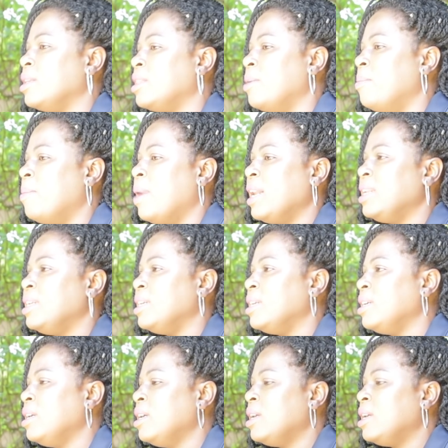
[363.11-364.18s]
the
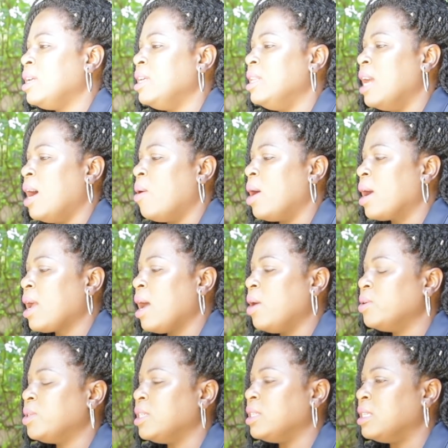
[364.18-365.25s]
money in our
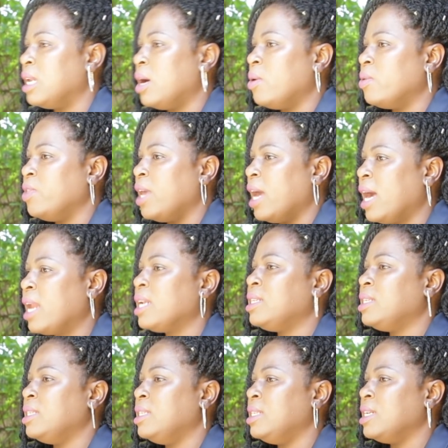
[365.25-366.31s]
account is now the
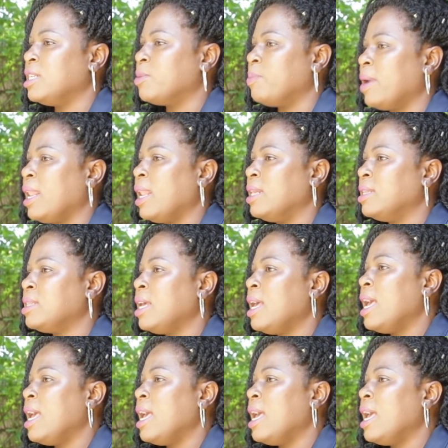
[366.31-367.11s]
RRTGS balance,